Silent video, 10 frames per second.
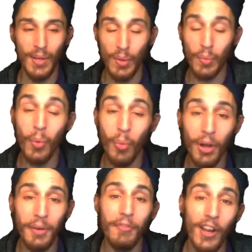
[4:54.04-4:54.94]
Well,
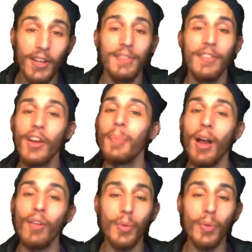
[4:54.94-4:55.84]
one very, very
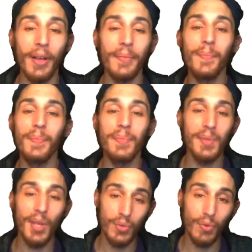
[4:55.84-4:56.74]
powerful way
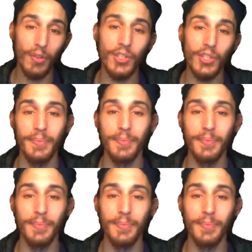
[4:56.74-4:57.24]
is reflection.